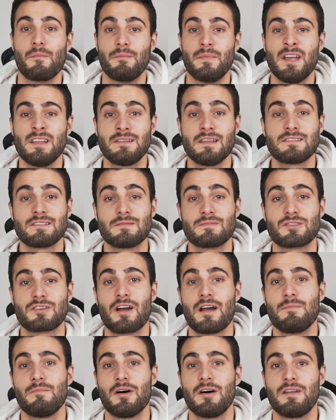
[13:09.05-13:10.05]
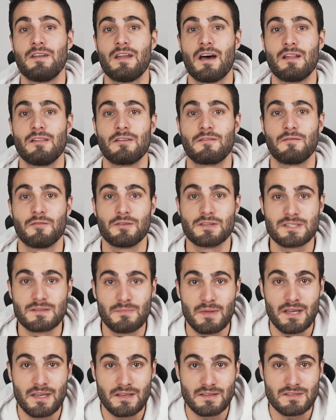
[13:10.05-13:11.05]
Hit that subscribe button. I look forward to
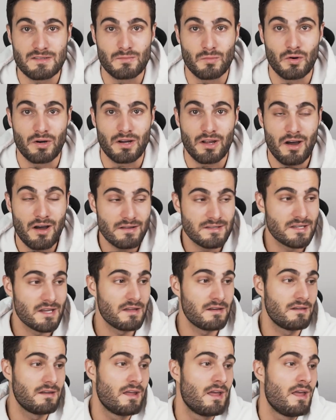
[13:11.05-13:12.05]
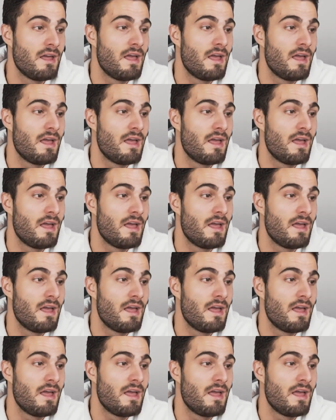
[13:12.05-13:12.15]
making some more content.